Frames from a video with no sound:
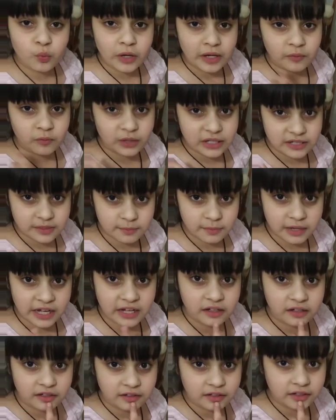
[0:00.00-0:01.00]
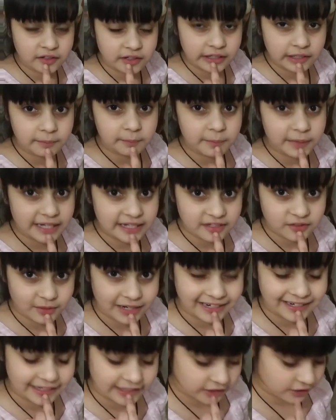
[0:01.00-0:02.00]
when we smile it bends
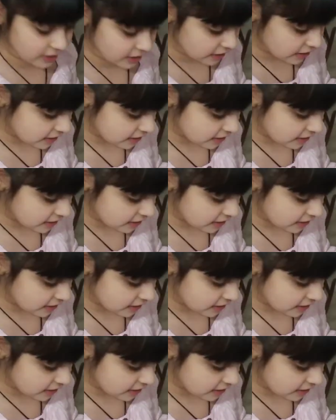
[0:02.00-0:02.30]
right here.